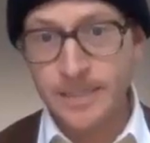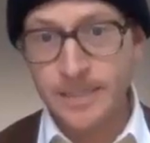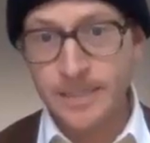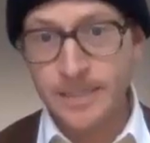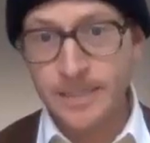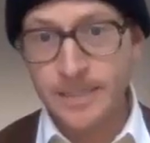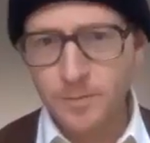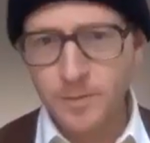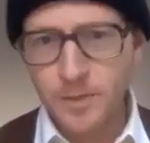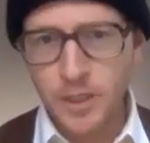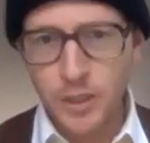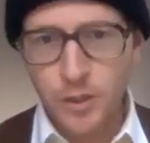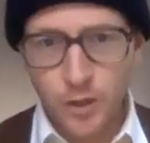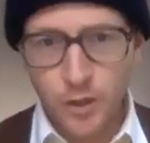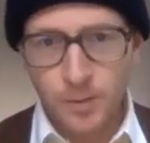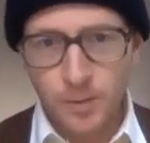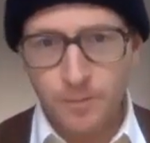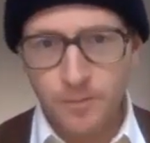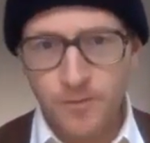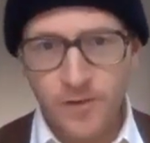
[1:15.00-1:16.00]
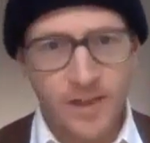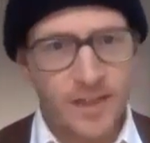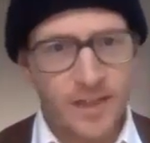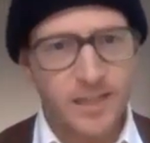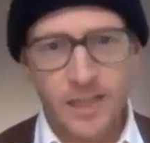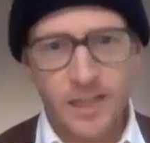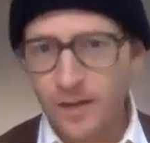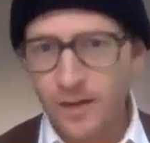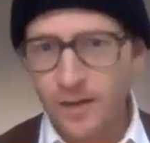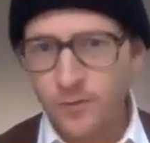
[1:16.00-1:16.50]
A school
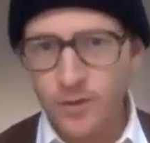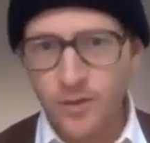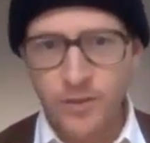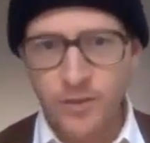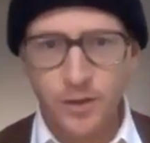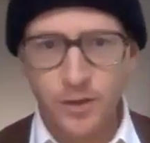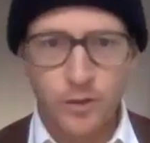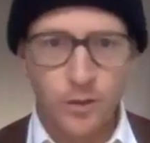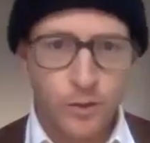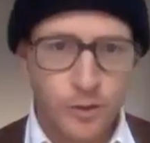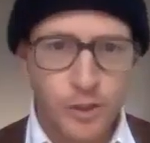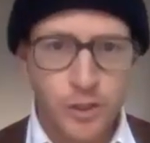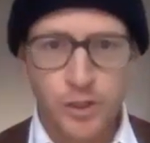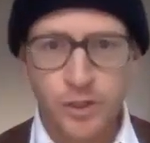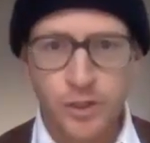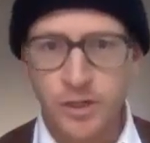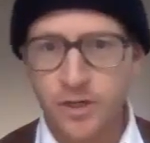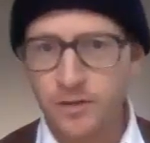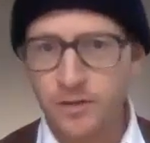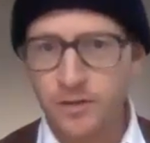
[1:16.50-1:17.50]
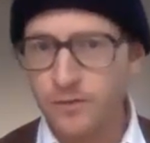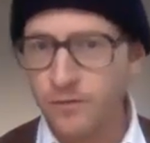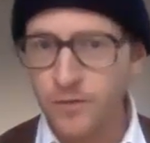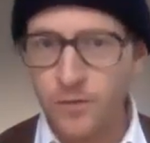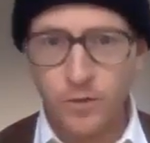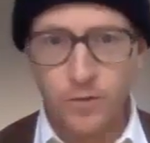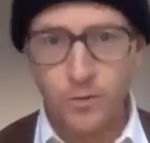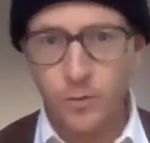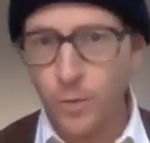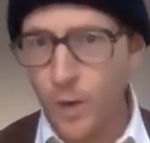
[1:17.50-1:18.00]
trip to Europe, fell in love with the
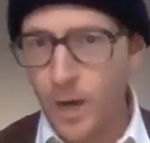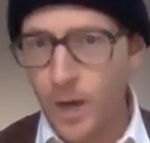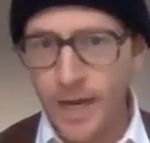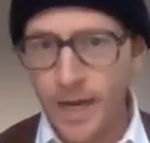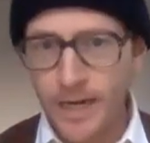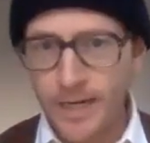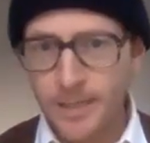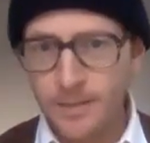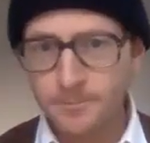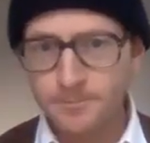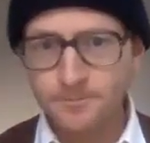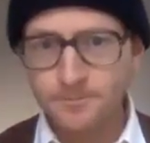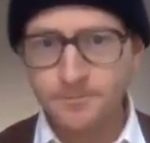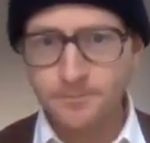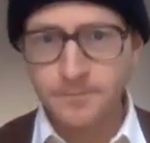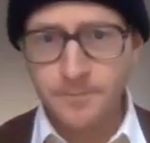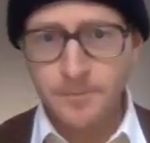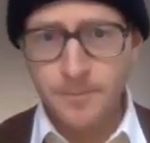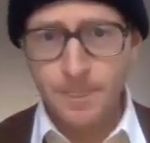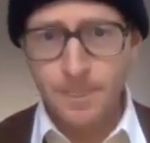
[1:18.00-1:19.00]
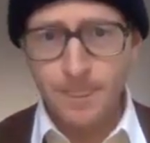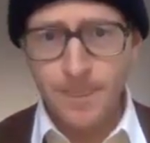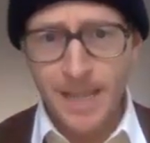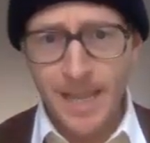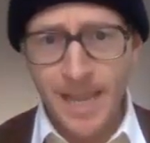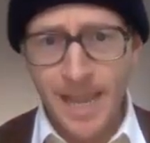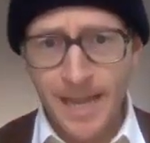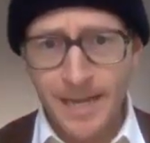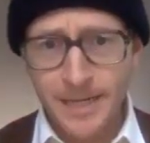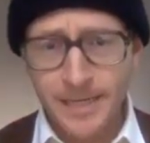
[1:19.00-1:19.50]
culture and food and wine,
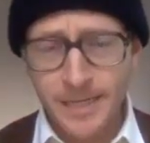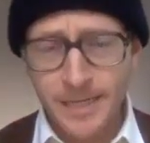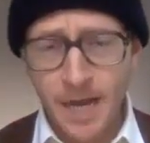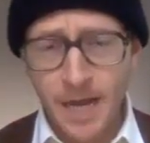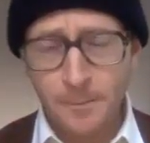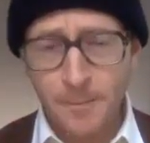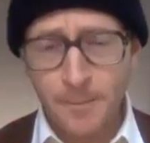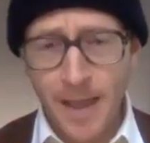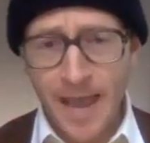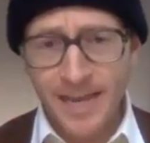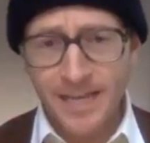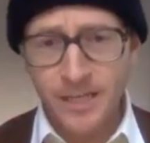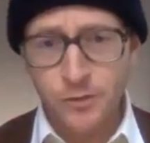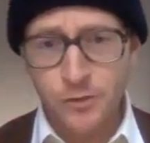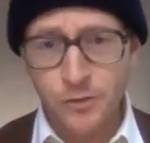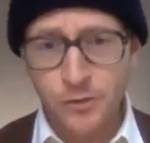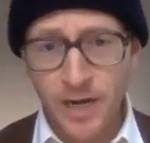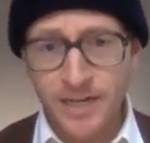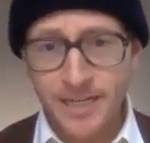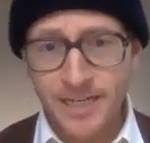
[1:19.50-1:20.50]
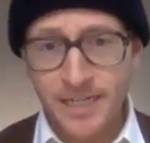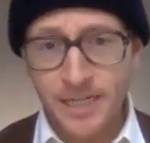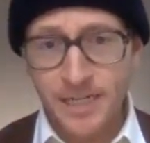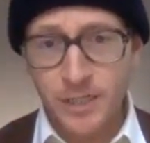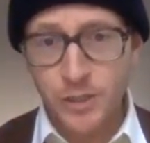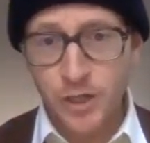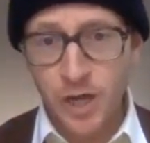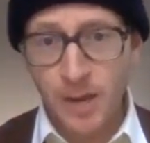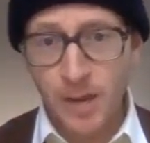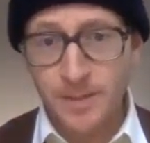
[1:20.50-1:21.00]
and got back and tried to get a
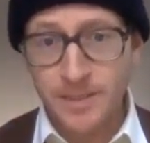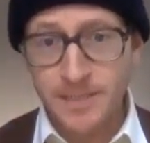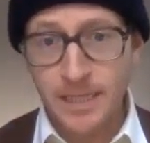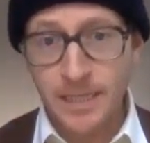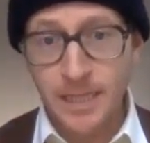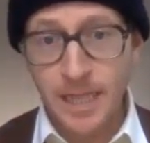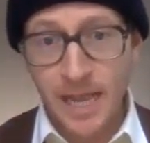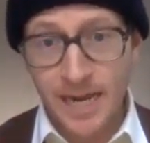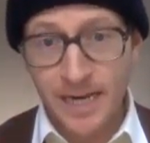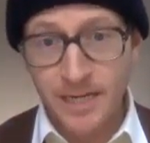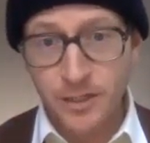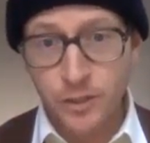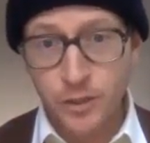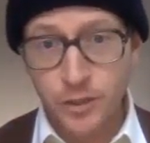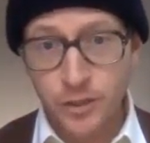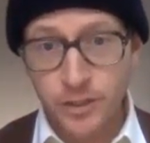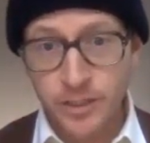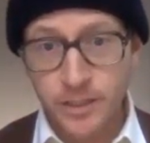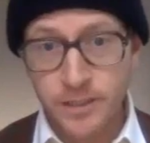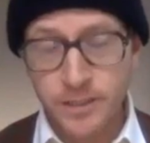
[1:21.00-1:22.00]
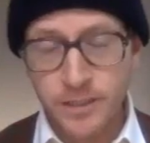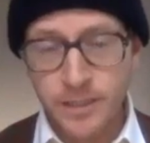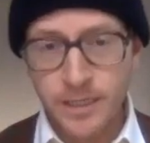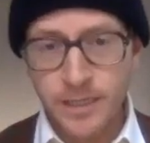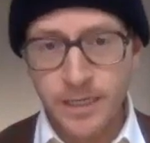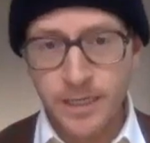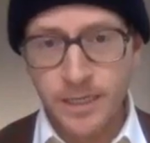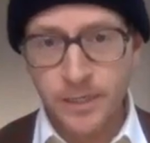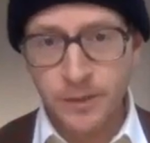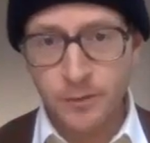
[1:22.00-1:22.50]
job as a line cook
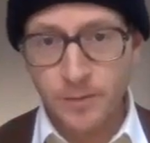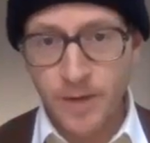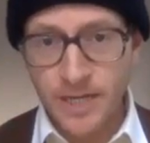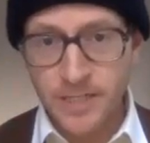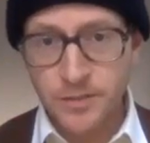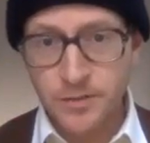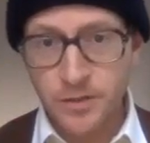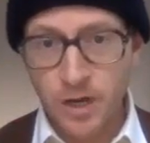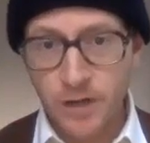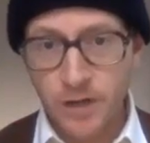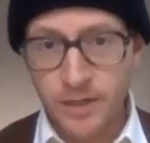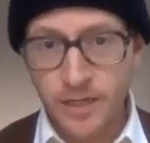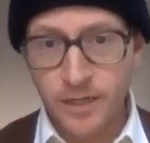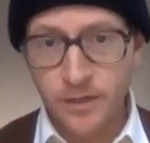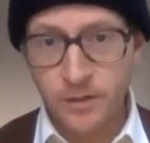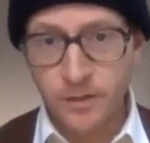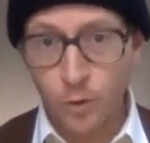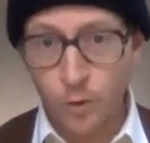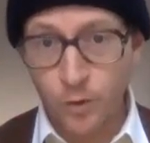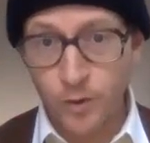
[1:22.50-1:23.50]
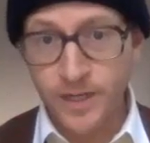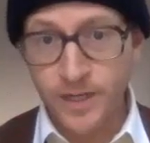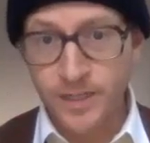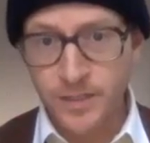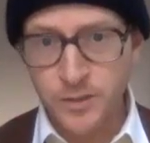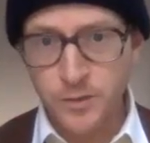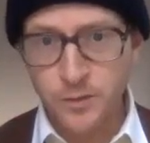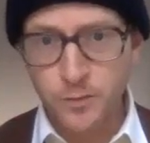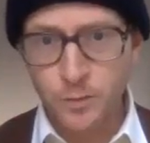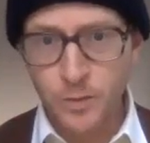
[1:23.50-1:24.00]
in a restaurant in
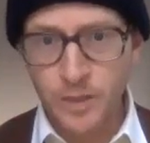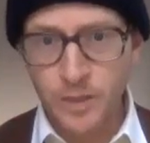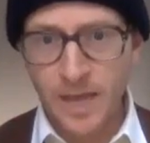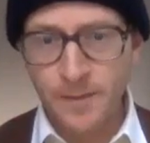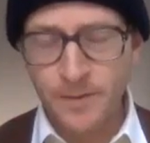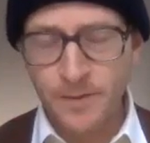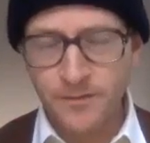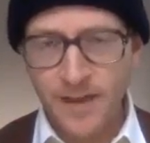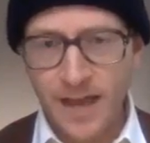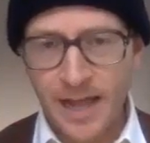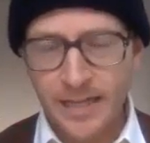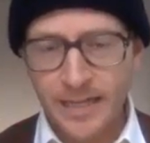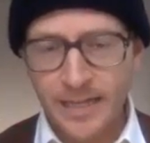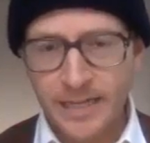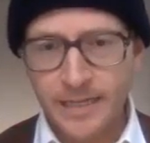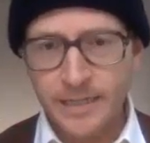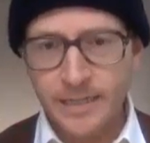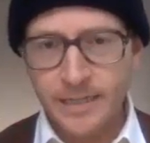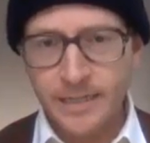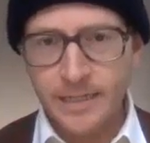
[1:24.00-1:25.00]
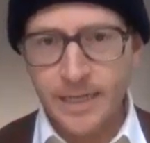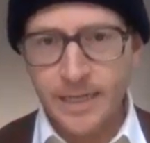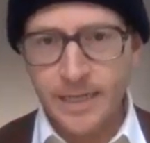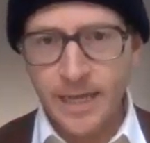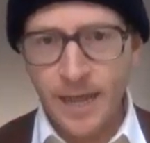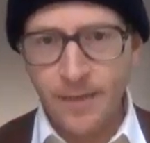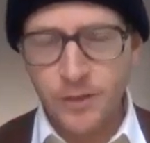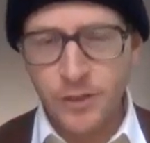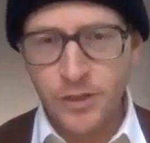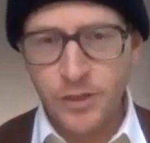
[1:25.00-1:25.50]
Oregon's Willamette Valley.
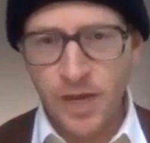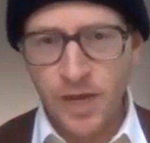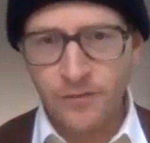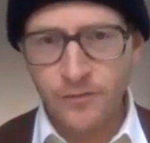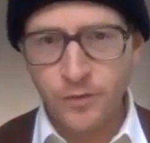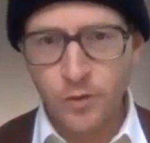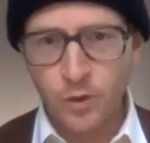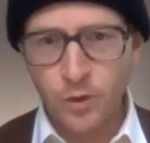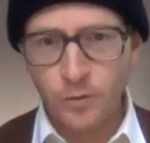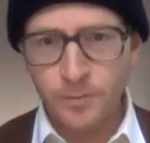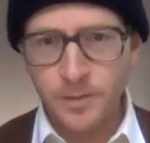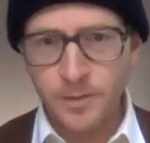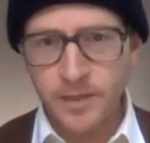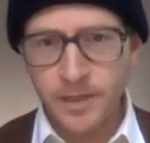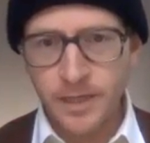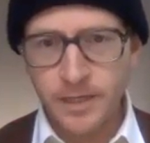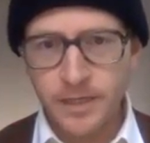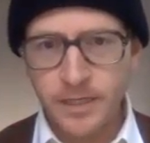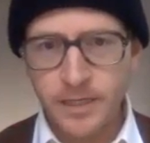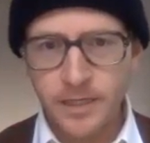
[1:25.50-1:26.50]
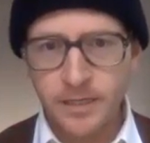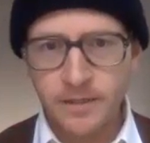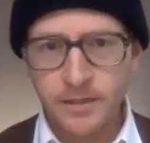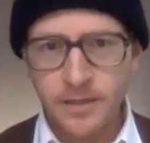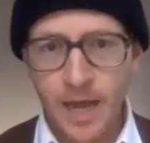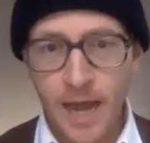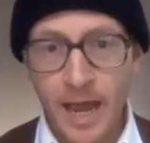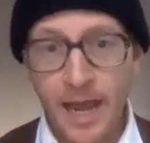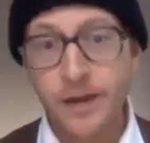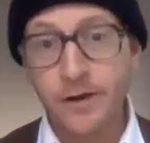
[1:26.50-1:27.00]
And the chef told me that he had
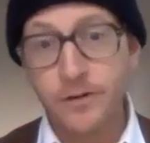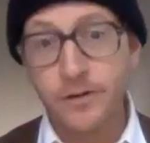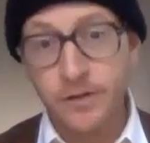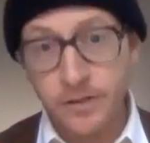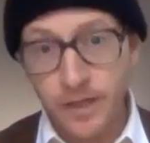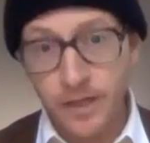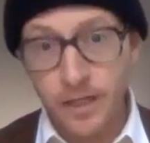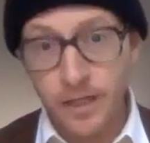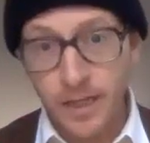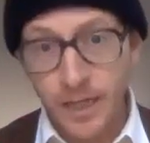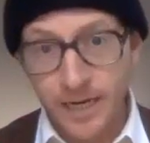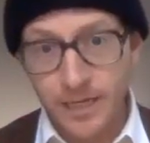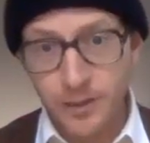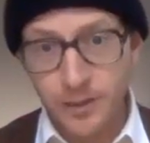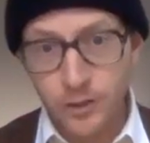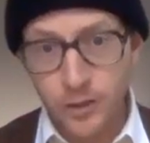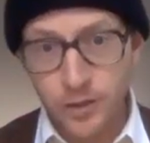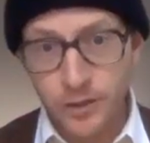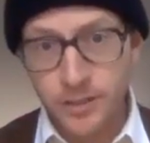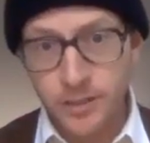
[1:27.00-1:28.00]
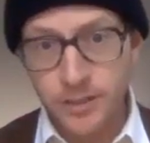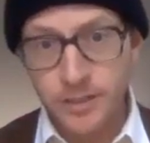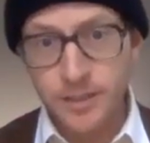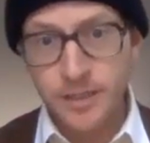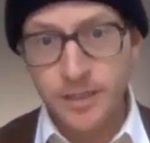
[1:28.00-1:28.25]
hired a line cook